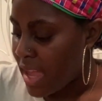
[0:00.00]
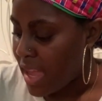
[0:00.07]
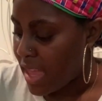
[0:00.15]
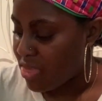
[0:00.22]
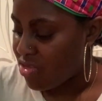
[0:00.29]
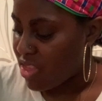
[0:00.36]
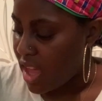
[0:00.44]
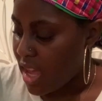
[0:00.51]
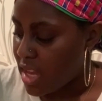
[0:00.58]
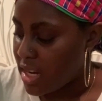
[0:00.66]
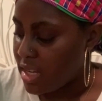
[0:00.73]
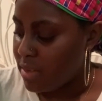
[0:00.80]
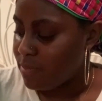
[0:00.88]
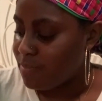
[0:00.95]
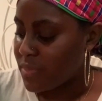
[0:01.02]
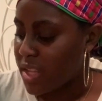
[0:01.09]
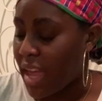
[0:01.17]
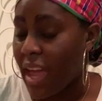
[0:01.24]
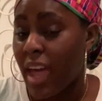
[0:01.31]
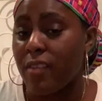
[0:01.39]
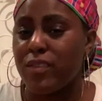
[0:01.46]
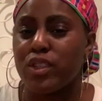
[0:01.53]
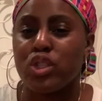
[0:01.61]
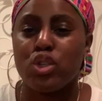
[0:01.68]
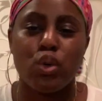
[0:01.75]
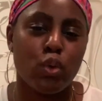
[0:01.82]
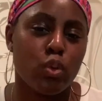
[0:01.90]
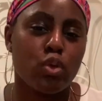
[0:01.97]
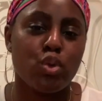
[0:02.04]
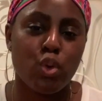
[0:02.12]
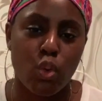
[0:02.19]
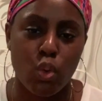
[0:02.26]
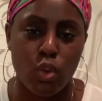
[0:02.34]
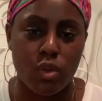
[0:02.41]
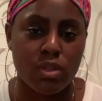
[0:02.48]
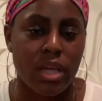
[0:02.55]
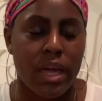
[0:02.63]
And then I have two tools.